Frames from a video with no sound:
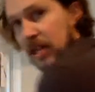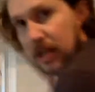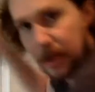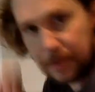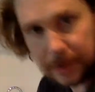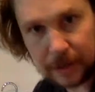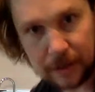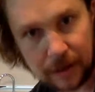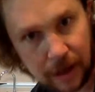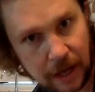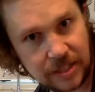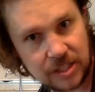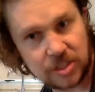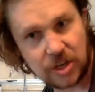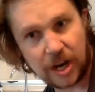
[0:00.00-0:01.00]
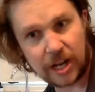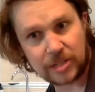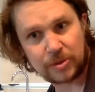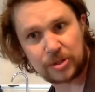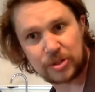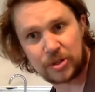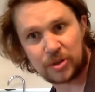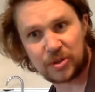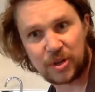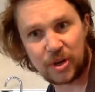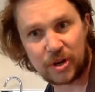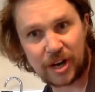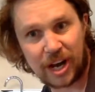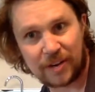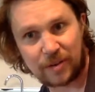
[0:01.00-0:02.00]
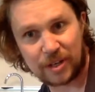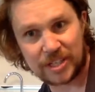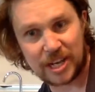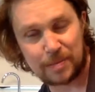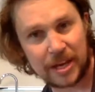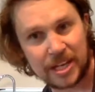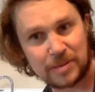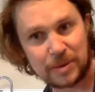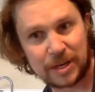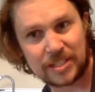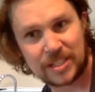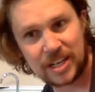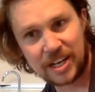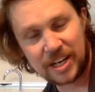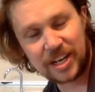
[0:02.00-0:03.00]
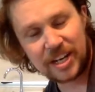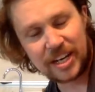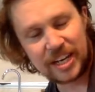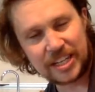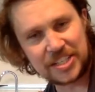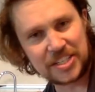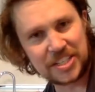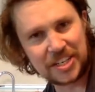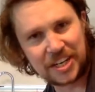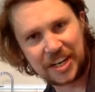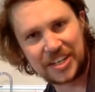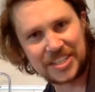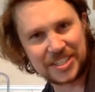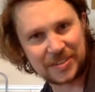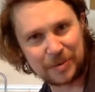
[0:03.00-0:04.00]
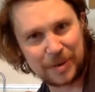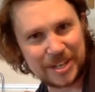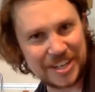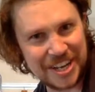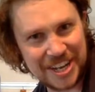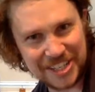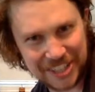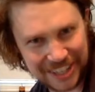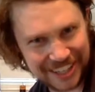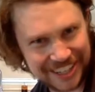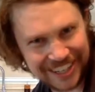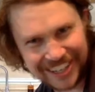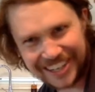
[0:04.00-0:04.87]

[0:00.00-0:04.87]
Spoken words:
mean, as Australians, we should all know kind of what tempeh is, but it's because it's from Indonesia,